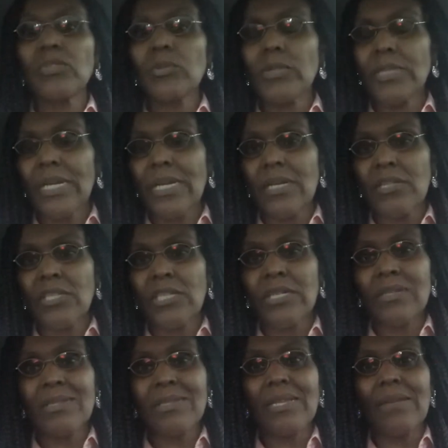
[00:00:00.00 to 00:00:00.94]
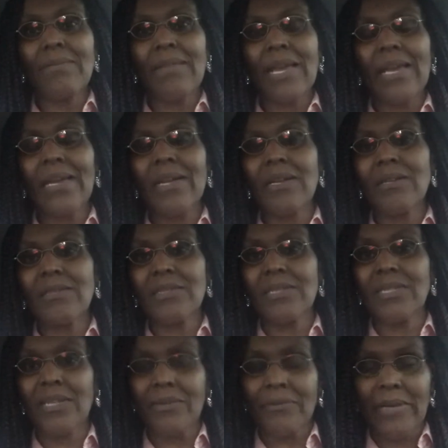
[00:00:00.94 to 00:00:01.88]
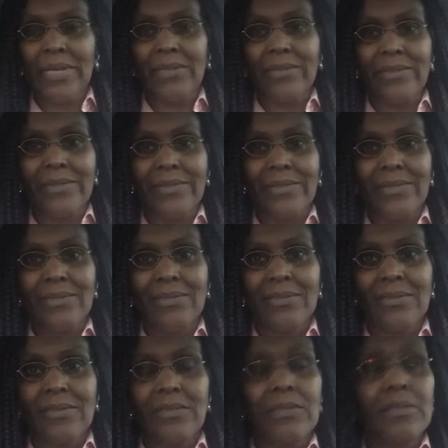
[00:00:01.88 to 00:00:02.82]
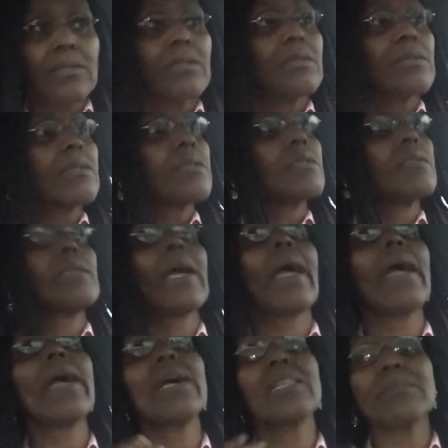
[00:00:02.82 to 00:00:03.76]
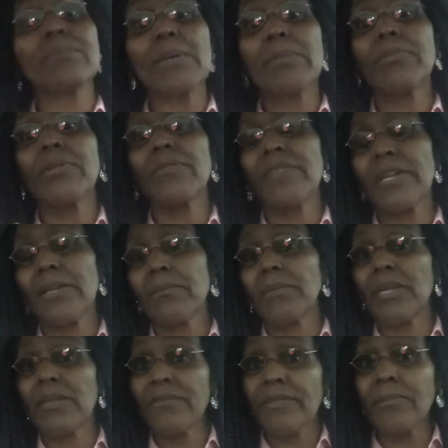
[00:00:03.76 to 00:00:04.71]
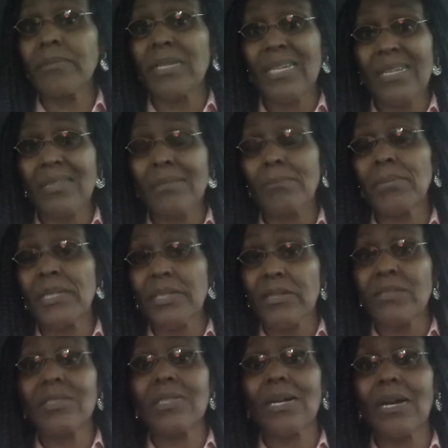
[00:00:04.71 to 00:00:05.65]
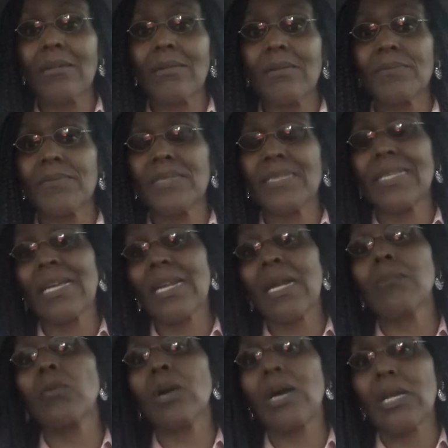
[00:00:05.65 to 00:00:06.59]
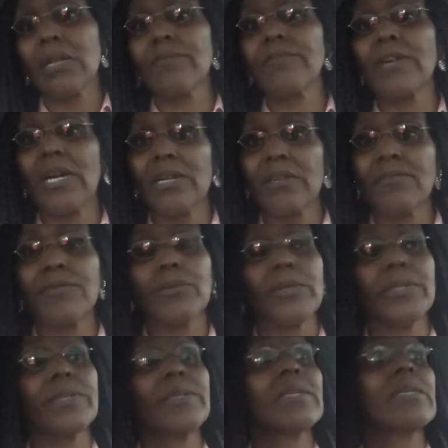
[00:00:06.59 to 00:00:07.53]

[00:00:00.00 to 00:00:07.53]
you get accused of that, it goes in your records. So that has been preventing me from getting bigger jobs that I'm qualified for.